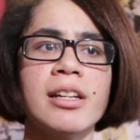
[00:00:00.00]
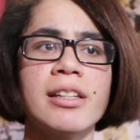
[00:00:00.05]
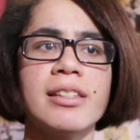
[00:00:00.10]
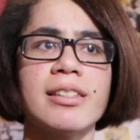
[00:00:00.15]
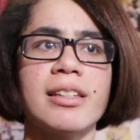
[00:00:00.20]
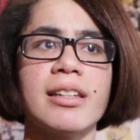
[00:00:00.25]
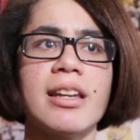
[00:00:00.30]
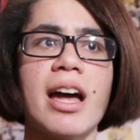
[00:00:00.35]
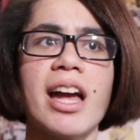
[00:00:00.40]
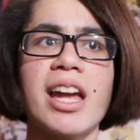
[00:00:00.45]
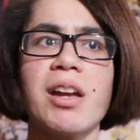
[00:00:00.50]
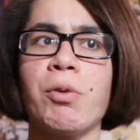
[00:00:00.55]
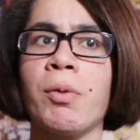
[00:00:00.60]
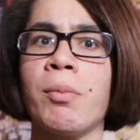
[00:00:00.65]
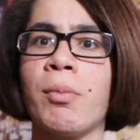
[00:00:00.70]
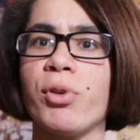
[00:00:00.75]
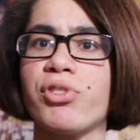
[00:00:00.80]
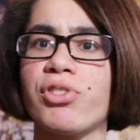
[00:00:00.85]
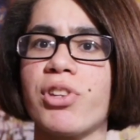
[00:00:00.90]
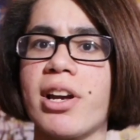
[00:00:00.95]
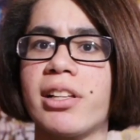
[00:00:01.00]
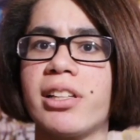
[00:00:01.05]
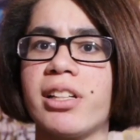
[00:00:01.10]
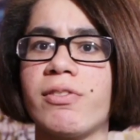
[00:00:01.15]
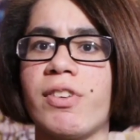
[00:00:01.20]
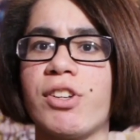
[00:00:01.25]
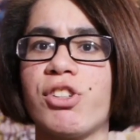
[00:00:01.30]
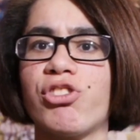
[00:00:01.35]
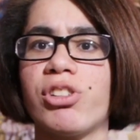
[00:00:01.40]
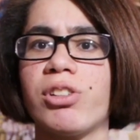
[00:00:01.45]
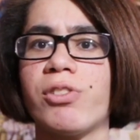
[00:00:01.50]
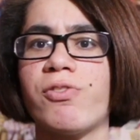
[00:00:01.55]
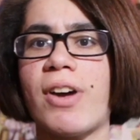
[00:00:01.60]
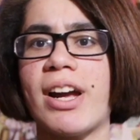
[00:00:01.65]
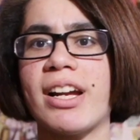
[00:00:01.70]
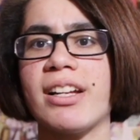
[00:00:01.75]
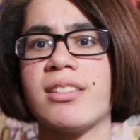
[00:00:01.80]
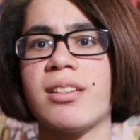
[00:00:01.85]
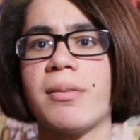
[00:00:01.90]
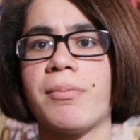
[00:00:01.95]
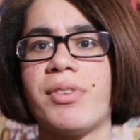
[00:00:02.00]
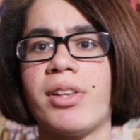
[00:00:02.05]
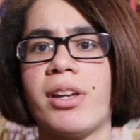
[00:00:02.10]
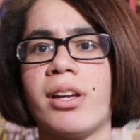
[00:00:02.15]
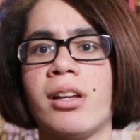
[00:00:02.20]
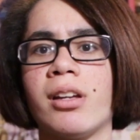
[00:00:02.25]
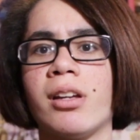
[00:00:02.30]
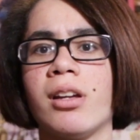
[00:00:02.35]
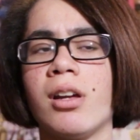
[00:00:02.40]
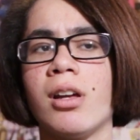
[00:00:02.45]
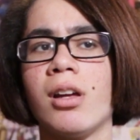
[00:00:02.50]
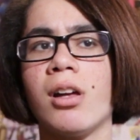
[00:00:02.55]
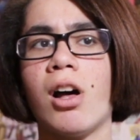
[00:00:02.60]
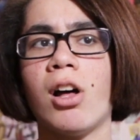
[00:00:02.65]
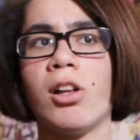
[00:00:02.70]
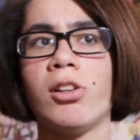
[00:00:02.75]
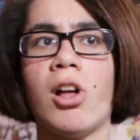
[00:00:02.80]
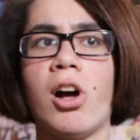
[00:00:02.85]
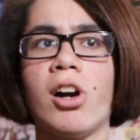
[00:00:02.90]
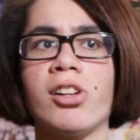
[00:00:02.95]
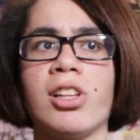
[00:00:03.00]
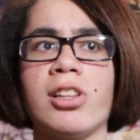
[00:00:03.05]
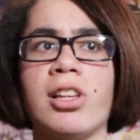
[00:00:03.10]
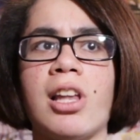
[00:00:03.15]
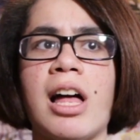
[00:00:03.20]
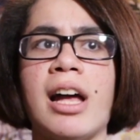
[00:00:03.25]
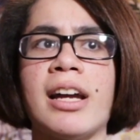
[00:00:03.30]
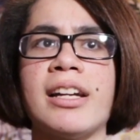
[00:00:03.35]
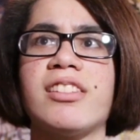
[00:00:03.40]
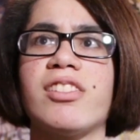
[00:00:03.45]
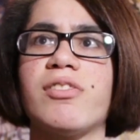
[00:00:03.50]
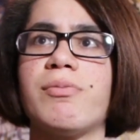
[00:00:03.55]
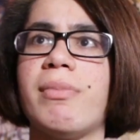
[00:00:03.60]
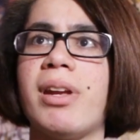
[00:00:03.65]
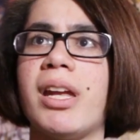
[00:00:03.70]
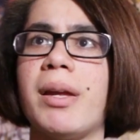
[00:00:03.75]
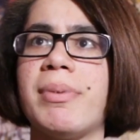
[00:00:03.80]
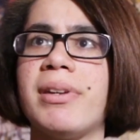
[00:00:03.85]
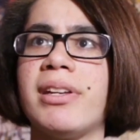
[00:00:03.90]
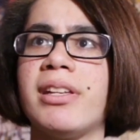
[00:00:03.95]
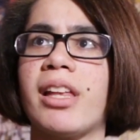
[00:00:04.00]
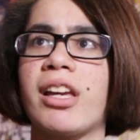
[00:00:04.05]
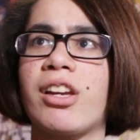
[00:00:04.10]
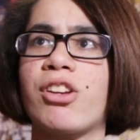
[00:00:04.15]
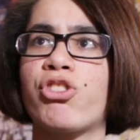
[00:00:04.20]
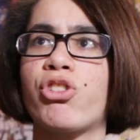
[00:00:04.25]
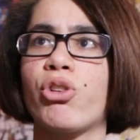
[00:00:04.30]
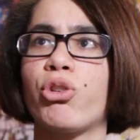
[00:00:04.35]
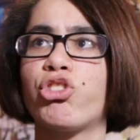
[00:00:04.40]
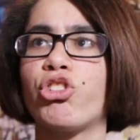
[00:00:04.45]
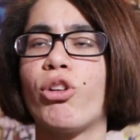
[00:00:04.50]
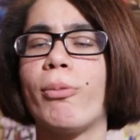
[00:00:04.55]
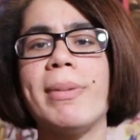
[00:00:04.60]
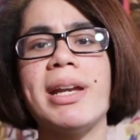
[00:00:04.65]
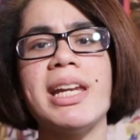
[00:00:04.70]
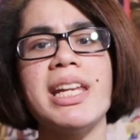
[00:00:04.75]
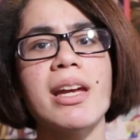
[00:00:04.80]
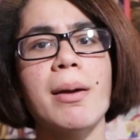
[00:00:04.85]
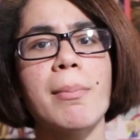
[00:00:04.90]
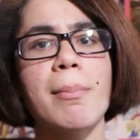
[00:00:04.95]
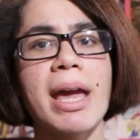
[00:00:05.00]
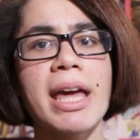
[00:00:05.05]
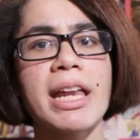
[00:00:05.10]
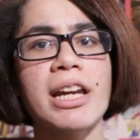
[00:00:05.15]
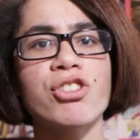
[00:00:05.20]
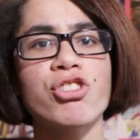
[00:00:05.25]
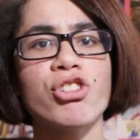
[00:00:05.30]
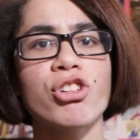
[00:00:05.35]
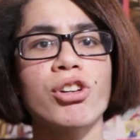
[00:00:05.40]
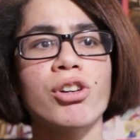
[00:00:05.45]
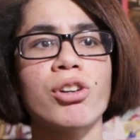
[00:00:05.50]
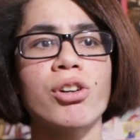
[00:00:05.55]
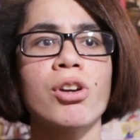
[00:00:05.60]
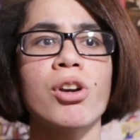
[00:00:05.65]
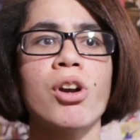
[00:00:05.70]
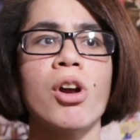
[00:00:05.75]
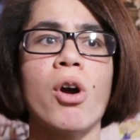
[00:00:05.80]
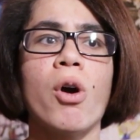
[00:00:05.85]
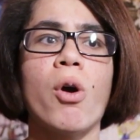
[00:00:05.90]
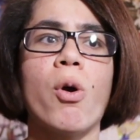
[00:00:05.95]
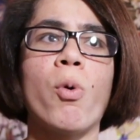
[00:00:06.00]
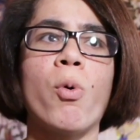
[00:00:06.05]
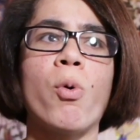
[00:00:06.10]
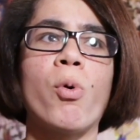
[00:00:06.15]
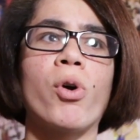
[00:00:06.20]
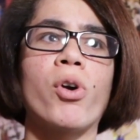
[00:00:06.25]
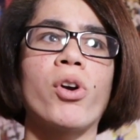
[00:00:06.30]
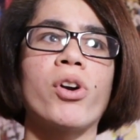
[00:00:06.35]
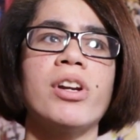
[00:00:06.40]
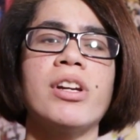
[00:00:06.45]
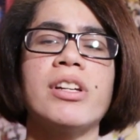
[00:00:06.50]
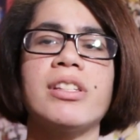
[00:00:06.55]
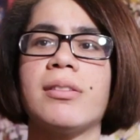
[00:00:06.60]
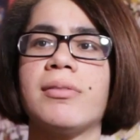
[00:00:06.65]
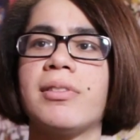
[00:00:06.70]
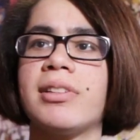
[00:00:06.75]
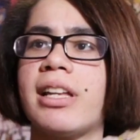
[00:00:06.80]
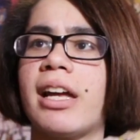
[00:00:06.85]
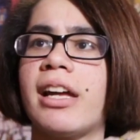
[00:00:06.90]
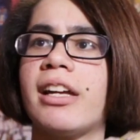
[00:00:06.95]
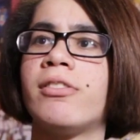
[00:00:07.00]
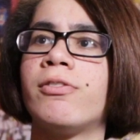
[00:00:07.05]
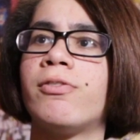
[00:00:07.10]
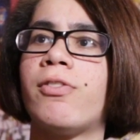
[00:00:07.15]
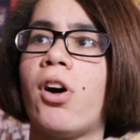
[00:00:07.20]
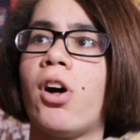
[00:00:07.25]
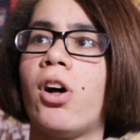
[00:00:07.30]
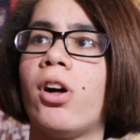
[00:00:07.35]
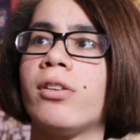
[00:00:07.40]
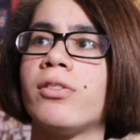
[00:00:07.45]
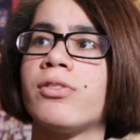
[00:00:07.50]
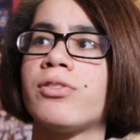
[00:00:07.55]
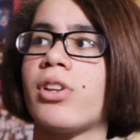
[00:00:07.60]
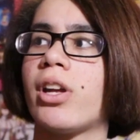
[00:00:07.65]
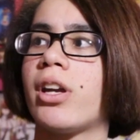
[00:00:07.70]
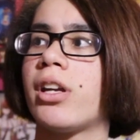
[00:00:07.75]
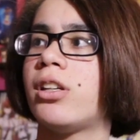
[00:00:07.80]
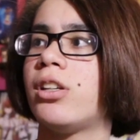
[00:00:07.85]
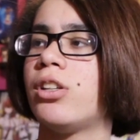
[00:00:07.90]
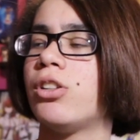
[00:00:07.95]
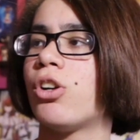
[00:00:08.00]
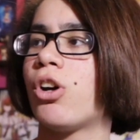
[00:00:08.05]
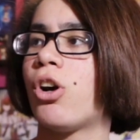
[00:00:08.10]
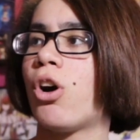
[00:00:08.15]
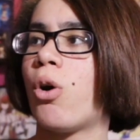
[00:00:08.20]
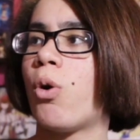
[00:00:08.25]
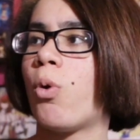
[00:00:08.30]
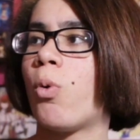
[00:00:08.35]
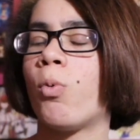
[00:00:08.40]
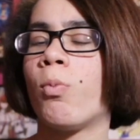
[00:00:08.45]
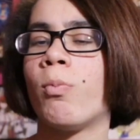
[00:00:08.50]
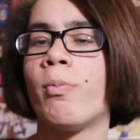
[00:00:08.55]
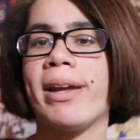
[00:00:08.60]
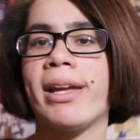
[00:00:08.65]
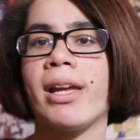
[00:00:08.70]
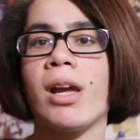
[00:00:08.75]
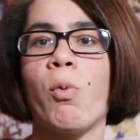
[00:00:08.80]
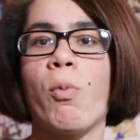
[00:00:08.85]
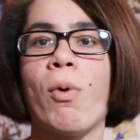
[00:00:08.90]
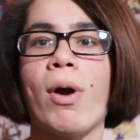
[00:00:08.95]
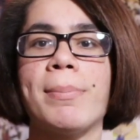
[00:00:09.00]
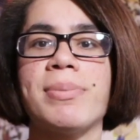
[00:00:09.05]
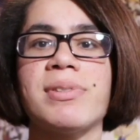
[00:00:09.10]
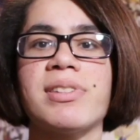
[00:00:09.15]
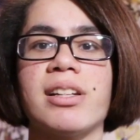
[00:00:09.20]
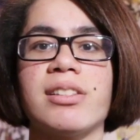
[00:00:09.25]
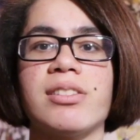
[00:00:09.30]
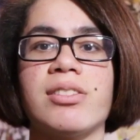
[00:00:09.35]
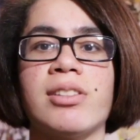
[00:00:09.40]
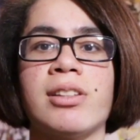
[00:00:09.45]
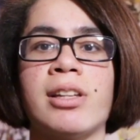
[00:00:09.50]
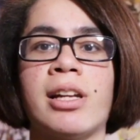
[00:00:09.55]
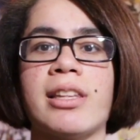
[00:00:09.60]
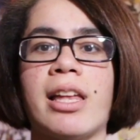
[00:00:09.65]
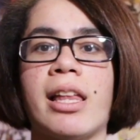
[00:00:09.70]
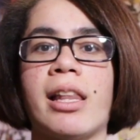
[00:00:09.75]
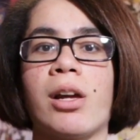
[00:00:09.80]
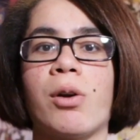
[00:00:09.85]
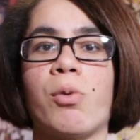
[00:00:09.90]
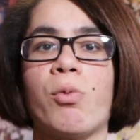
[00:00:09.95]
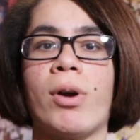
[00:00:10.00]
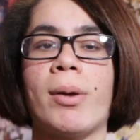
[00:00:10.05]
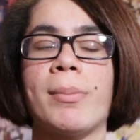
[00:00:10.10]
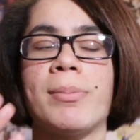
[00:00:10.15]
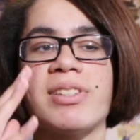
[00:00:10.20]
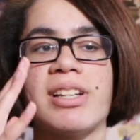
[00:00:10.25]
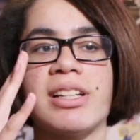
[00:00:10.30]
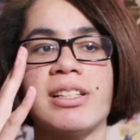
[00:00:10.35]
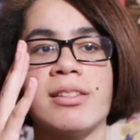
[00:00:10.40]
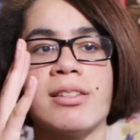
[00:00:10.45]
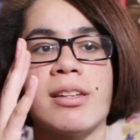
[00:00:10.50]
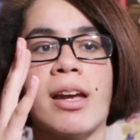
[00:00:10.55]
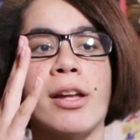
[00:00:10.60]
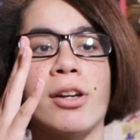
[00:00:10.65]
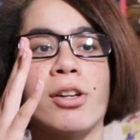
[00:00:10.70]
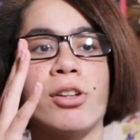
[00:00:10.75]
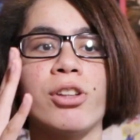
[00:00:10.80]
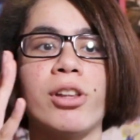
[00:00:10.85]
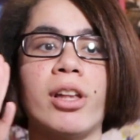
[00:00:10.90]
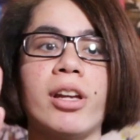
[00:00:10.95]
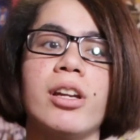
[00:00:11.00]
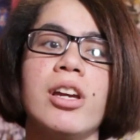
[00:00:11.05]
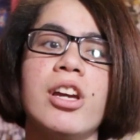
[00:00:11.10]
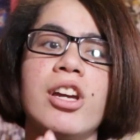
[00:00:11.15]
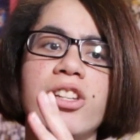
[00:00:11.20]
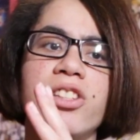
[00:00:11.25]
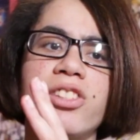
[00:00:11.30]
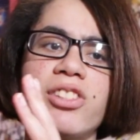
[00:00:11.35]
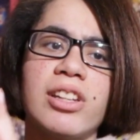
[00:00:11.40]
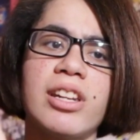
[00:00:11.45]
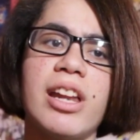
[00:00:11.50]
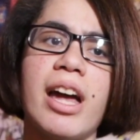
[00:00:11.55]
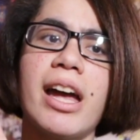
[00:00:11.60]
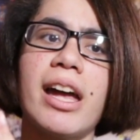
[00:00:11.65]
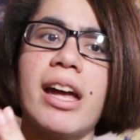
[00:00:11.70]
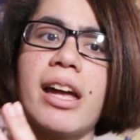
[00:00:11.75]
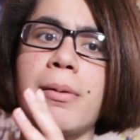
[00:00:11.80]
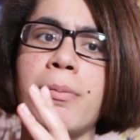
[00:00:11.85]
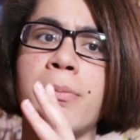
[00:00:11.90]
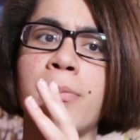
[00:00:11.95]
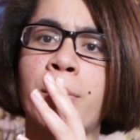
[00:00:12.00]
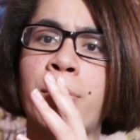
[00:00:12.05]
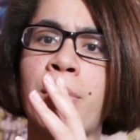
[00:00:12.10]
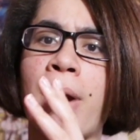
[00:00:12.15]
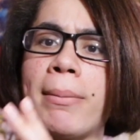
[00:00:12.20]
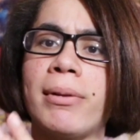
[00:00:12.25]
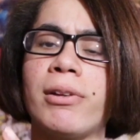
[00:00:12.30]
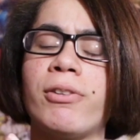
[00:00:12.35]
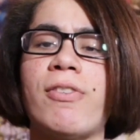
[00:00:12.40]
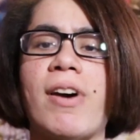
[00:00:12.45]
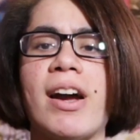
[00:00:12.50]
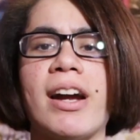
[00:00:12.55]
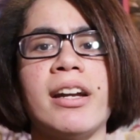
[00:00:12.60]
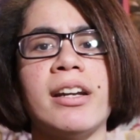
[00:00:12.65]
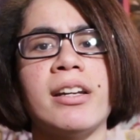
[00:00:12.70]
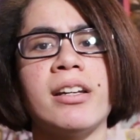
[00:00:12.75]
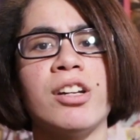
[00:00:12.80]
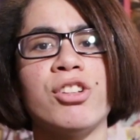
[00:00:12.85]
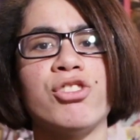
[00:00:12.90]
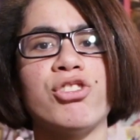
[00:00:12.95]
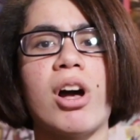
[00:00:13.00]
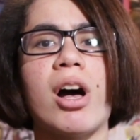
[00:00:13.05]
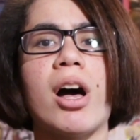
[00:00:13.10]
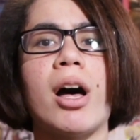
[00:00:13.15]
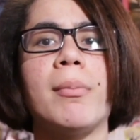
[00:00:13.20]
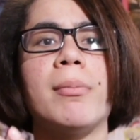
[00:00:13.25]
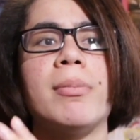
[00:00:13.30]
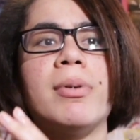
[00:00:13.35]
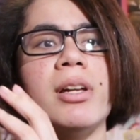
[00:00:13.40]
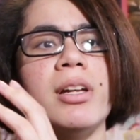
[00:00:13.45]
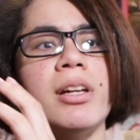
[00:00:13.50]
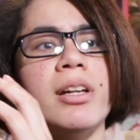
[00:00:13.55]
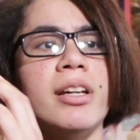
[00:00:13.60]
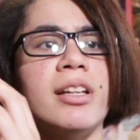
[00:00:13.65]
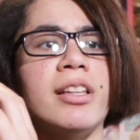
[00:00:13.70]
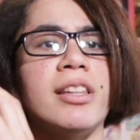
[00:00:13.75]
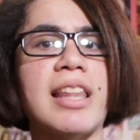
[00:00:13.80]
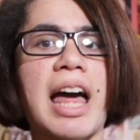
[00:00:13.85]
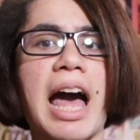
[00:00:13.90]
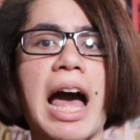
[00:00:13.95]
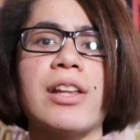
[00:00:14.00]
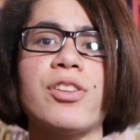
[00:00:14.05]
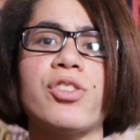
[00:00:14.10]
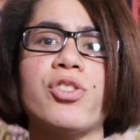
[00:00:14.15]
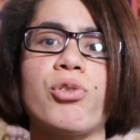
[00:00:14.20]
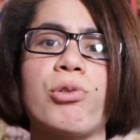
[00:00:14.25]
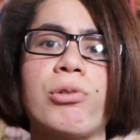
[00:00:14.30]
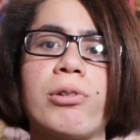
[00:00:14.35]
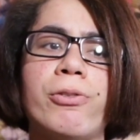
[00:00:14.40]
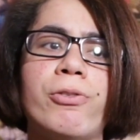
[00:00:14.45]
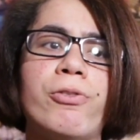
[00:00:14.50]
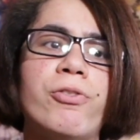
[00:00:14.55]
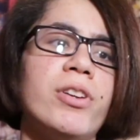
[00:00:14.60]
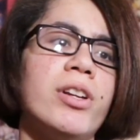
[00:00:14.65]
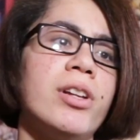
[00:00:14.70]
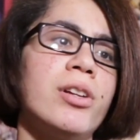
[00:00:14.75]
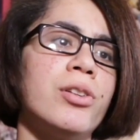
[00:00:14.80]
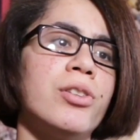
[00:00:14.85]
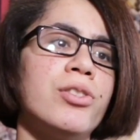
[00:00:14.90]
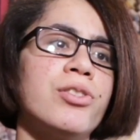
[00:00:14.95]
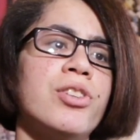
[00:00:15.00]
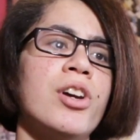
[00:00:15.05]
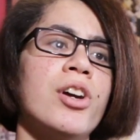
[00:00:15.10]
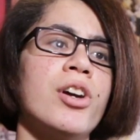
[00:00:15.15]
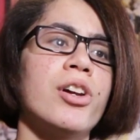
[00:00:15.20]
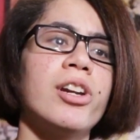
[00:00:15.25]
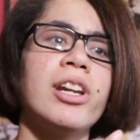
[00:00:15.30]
Sanae will most likely eventually find something along the lines of maybe like social media manager or something that involves like, you know, making websites or something like that, like a website designer. Like, Sanae will probably find a job in that sort of field.